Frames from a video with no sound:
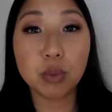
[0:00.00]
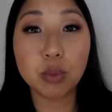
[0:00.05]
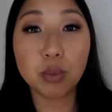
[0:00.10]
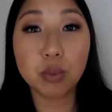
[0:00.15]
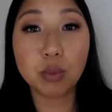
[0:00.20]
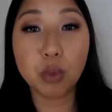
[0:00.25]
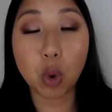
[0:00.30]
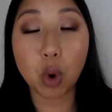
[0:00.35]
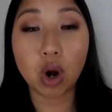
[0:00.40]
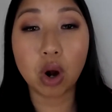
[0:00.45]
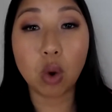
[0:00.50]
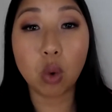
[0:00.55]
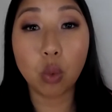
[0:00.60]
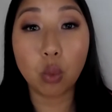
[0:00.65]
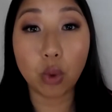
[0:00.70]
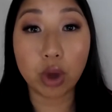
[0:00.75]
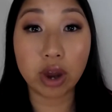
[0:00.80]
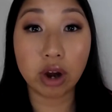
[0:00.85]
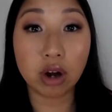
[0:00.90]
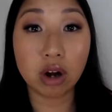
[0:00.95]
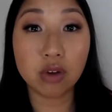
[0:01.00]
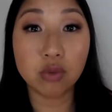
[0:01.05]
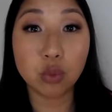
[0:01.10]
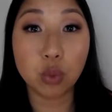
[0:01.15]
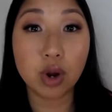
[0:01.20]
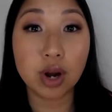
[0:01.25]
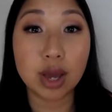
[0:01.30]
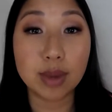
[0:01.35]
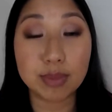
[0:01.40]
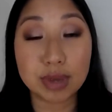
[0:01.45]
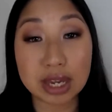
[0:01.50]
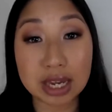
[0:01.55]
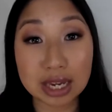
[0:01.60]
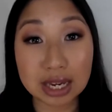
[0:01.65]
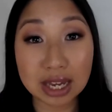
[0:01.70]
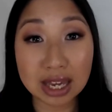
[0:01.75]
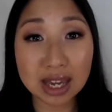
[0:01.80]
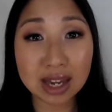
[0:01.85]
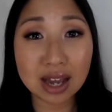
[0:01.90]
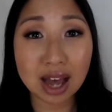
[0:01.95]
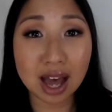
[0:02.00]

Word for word: more aware of what I'm eating.